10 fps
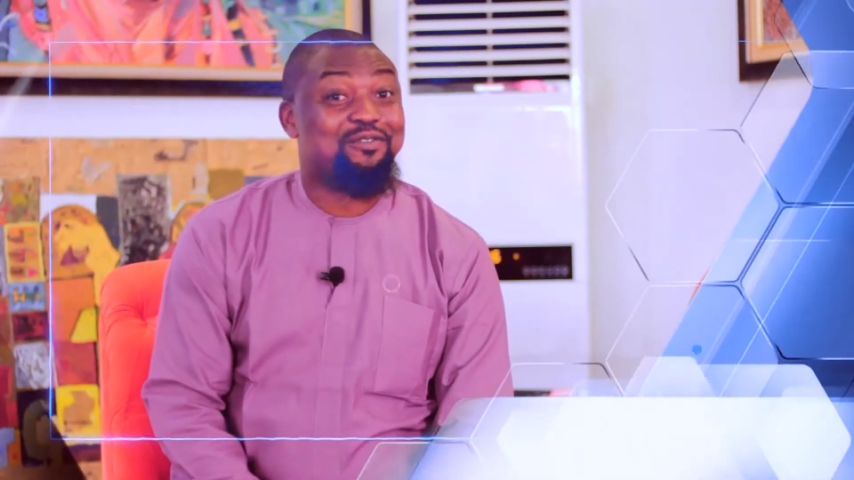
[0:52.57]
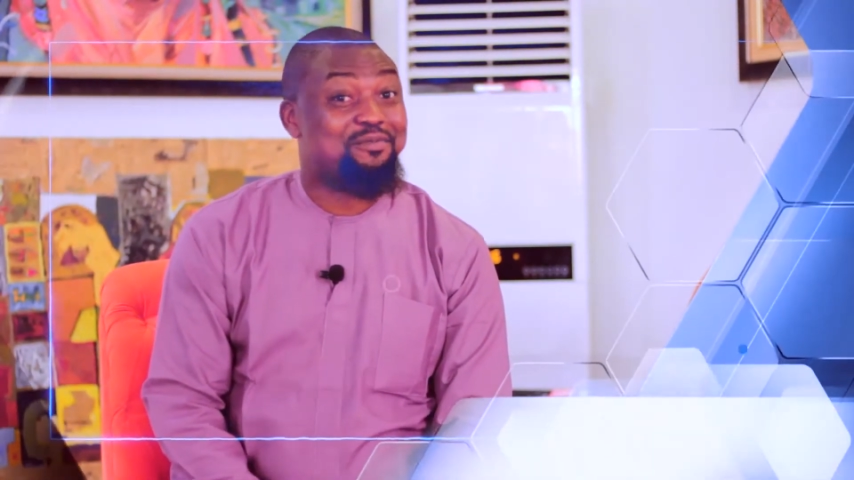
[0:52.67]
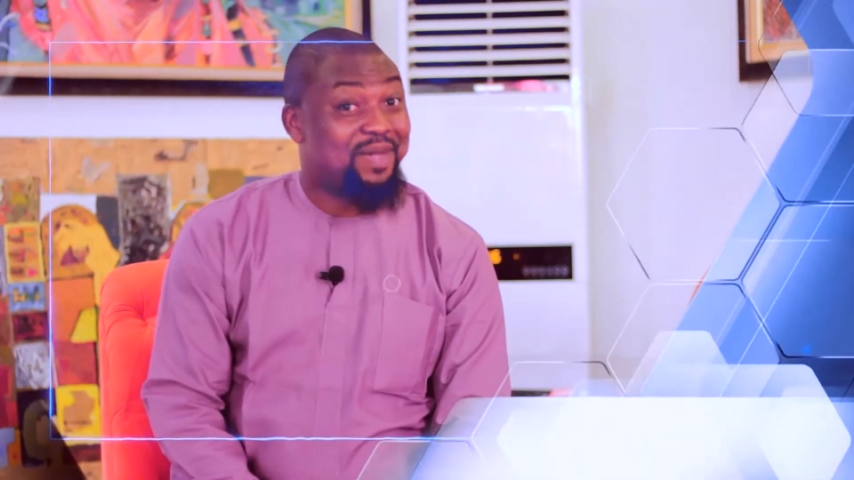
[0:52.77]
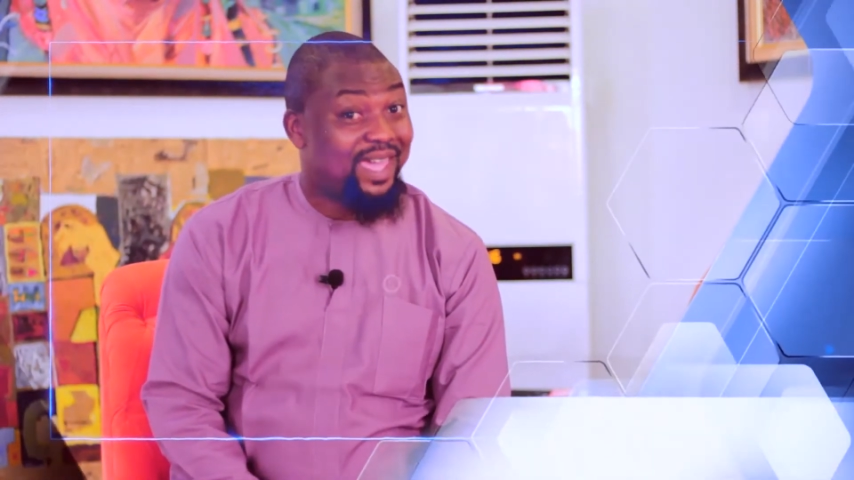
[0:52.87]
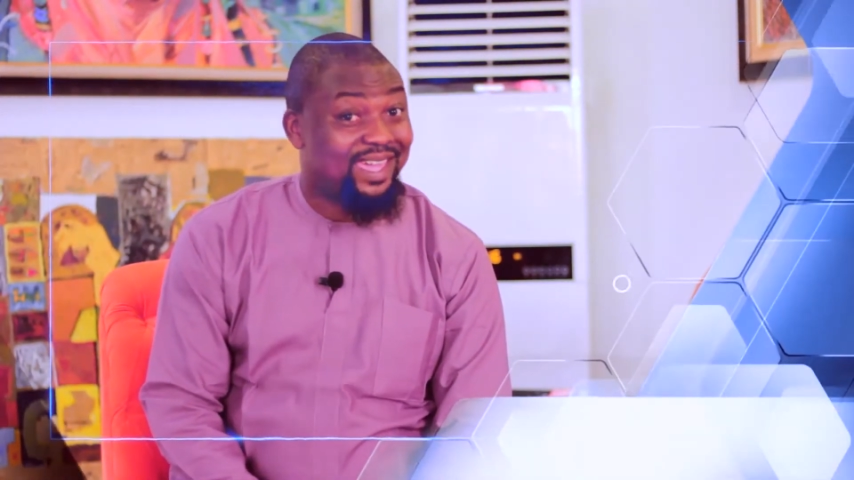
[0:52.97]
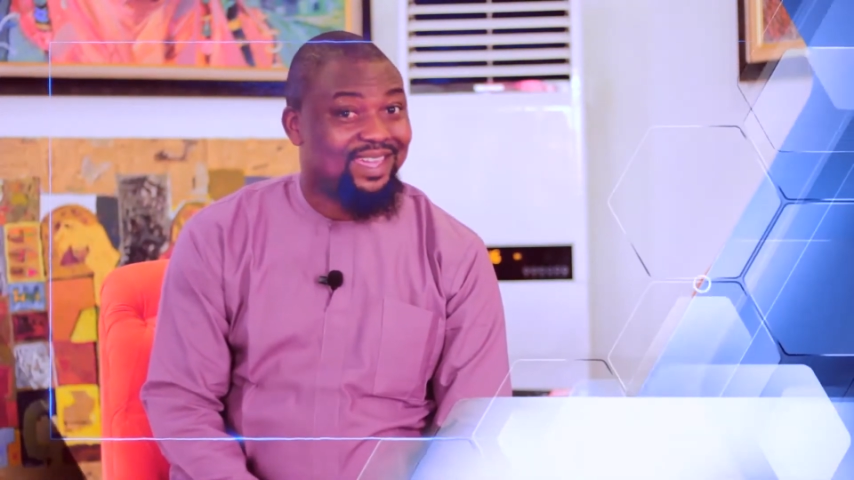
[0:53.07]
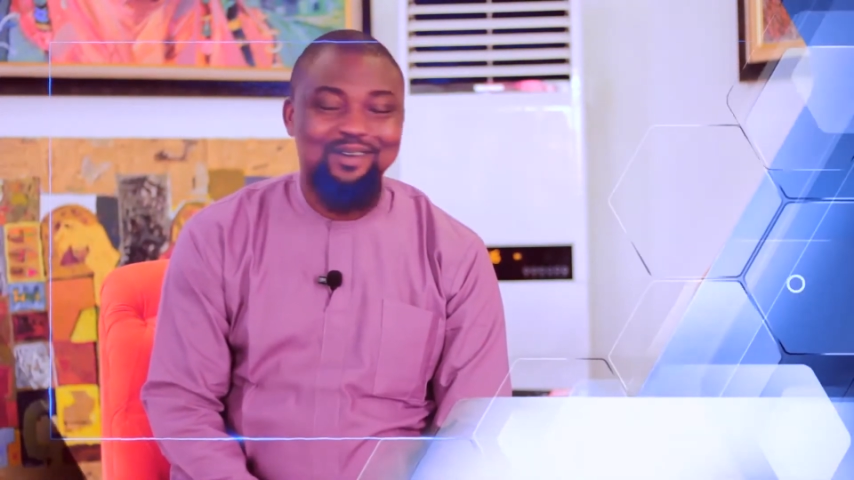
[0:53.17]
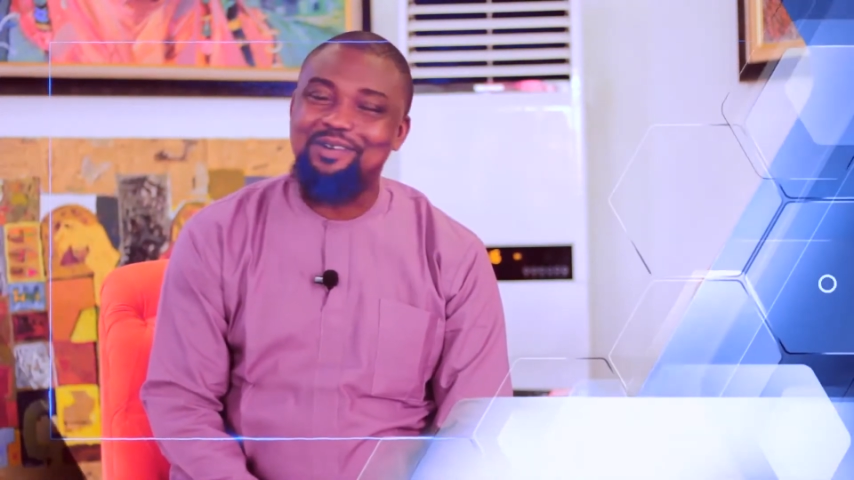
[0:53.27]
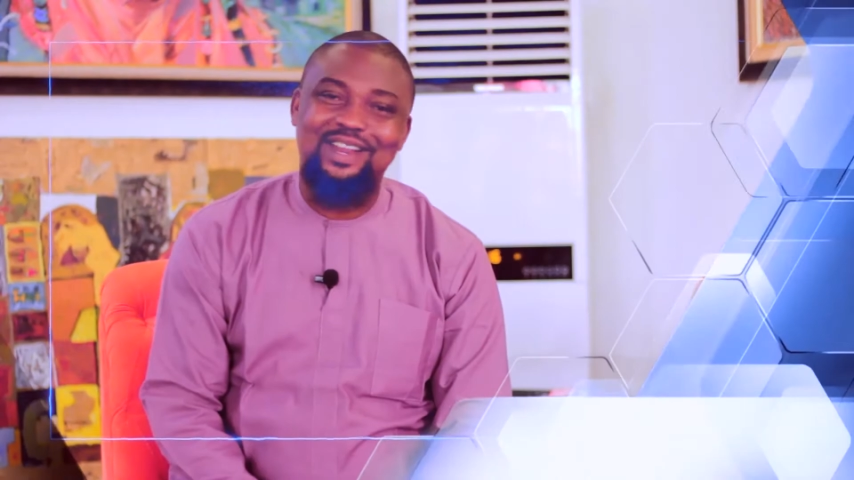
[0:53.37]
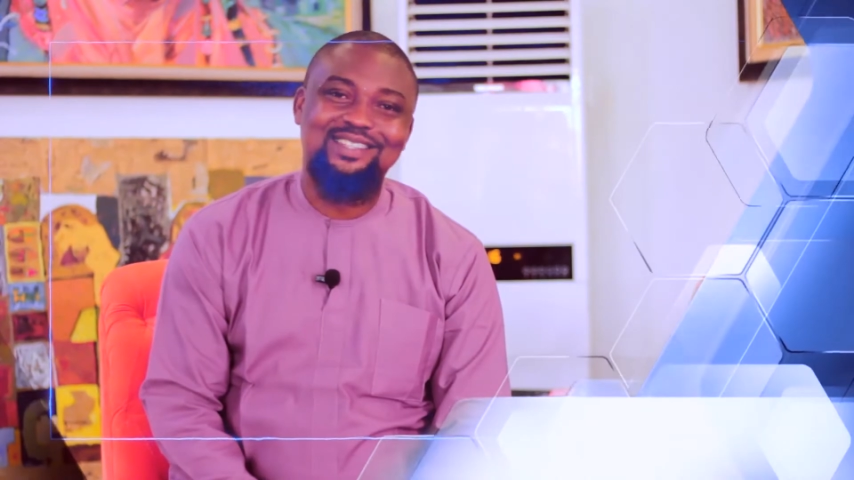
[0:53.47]
May.
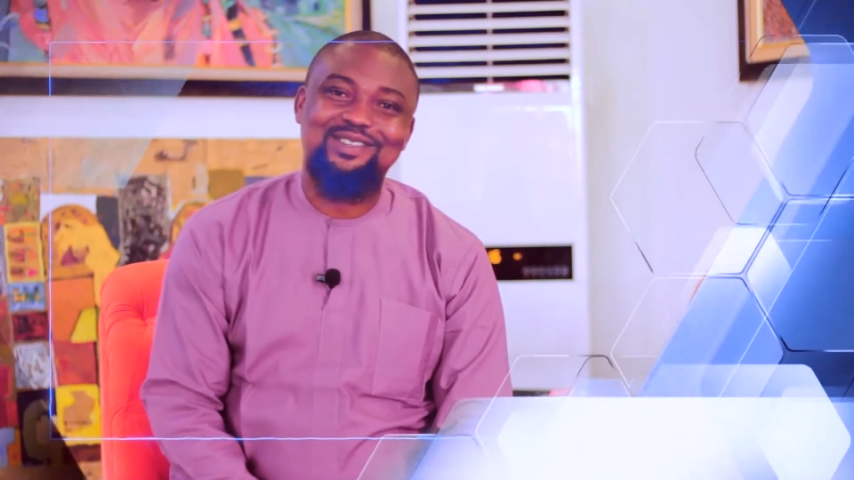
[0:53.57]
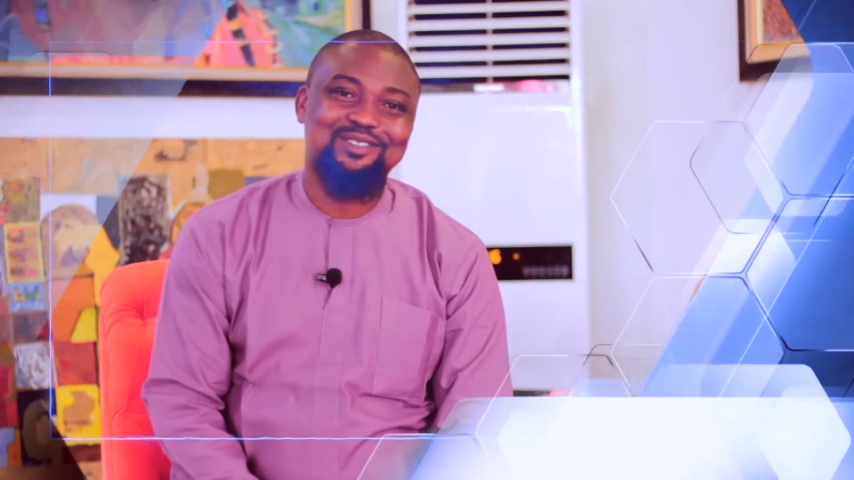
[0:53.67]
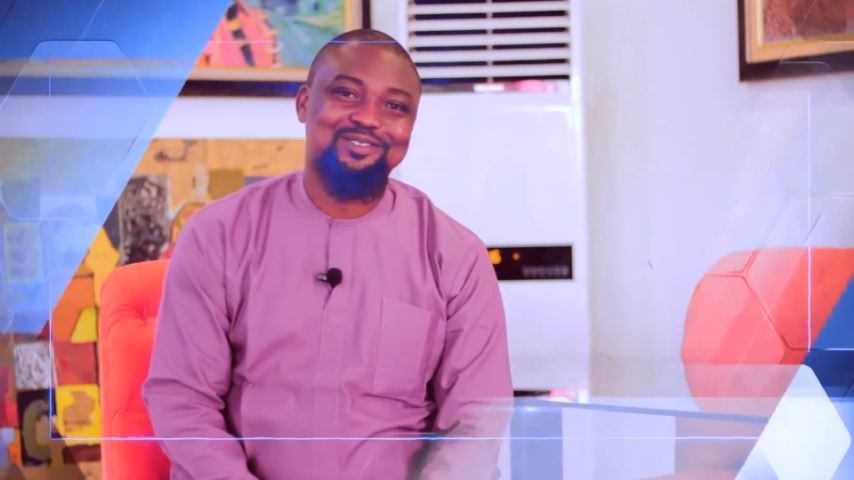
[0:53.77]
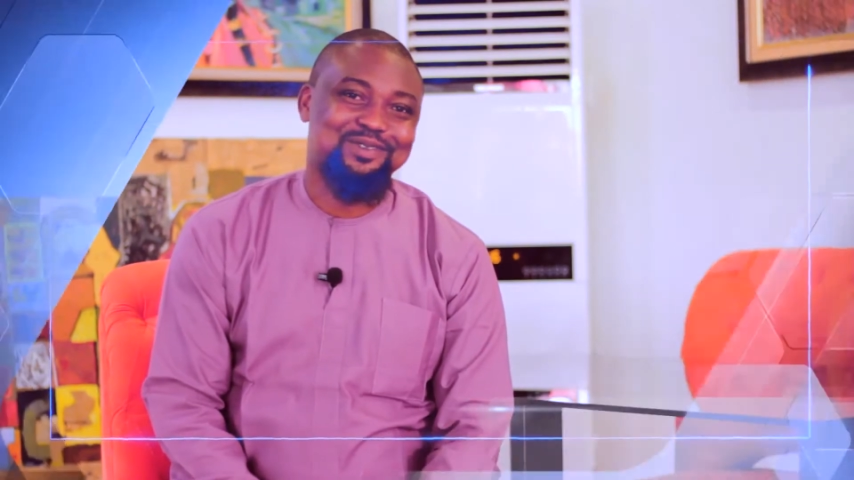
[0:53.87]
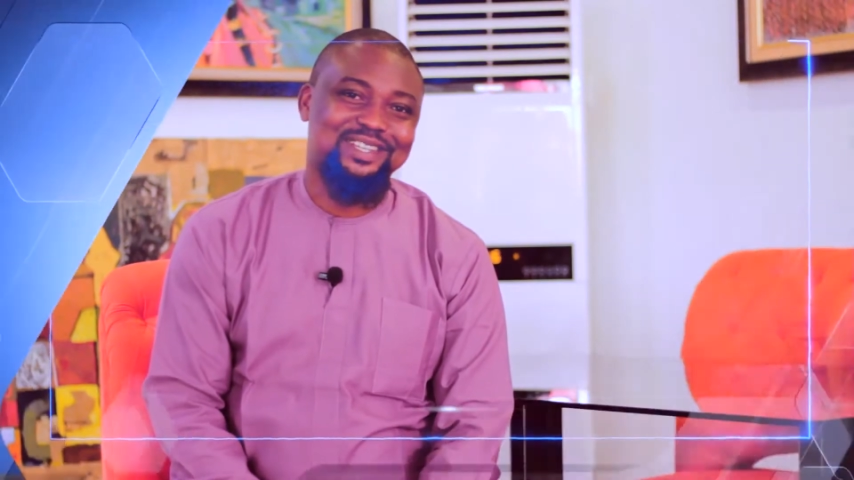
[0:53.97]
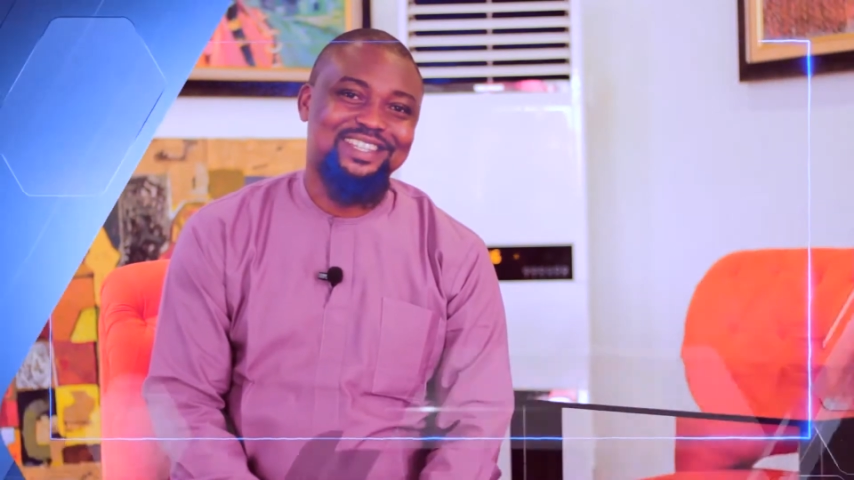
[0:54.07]
Oh, that's so sweet.